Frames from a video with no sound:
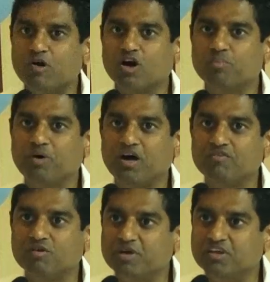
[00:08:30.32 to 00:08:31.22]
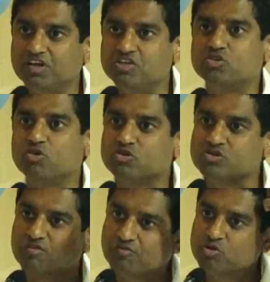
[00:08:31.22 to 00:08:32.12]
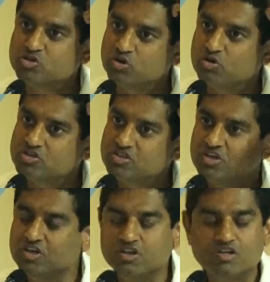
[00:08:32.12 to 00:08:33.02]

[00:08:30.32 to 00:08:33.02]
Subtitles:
on par will be 3 strokes or 4 strokes.